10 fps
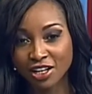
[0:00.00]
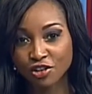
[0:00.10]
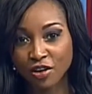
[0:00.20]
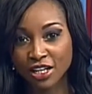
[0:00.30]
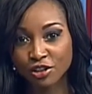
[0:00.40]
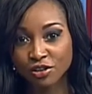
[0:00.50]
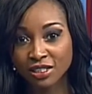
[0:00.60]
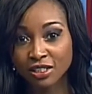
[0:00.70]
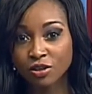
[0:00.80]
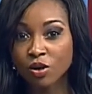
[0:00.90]
Trade
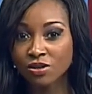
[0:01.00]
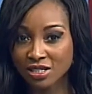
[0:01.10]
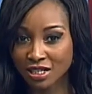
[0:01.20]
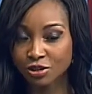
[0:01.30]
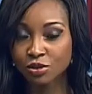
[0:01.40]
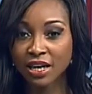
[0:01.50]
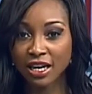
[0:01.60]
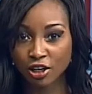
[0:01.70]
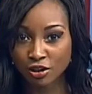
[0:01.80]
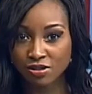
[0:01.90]
union COSATU
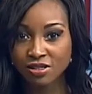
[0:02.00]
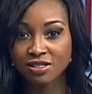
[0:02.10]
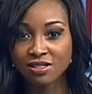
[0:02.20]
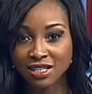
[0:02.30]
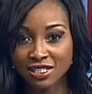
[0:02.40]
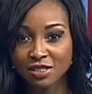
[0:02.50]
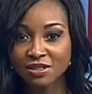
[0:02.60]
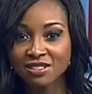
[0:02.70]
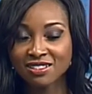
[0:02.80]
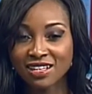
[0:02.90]
echoes these
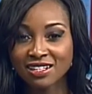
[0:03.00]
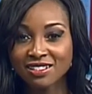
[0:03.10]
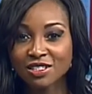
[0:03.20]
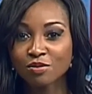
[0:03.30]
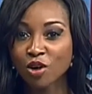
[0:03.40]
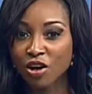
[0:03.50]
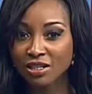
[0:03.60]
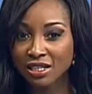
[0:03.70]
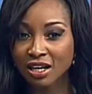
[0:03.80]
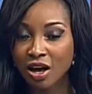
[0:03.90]
sentiments and is
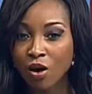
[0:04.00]
demanding